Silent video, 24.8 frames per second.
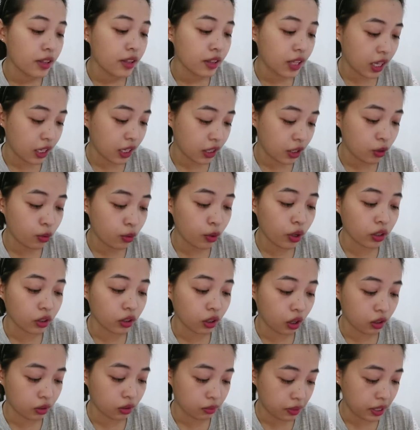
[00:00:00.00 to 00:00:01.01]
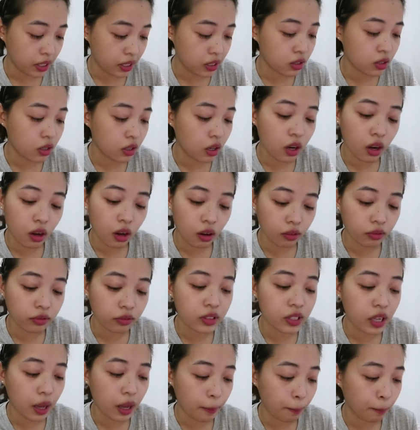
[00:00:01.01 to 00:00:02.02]
Thank you and God bless.
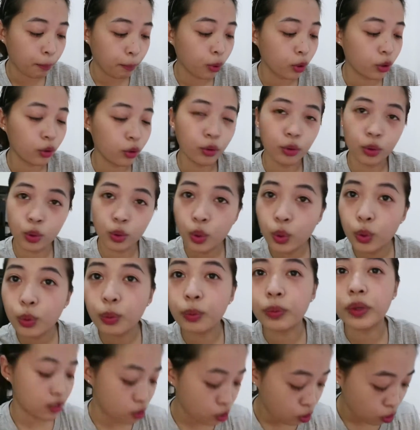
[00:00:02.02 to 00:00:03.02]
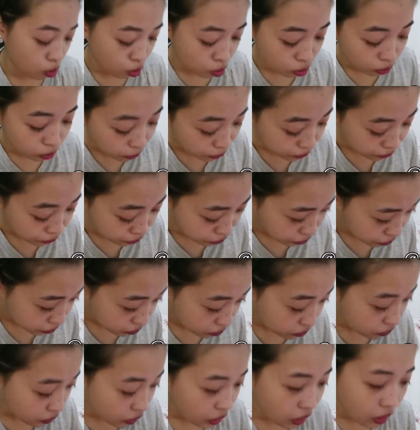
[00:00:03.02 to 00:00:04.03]
Love, sample room. So
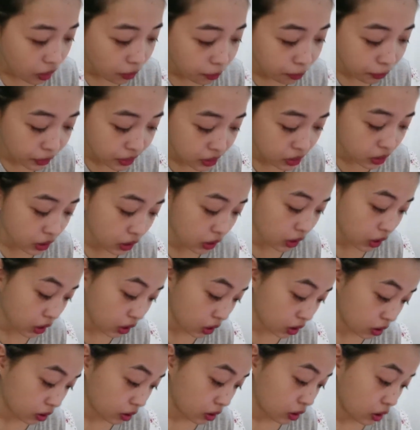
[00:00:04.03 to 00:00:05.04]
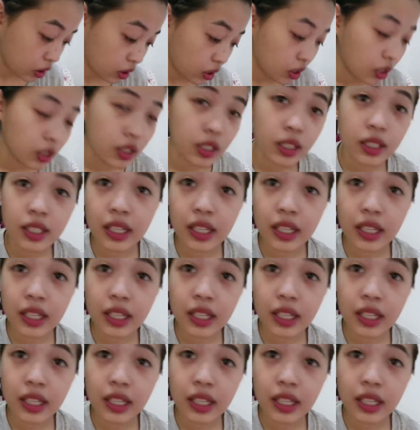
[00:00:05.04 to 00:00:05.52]
basically, si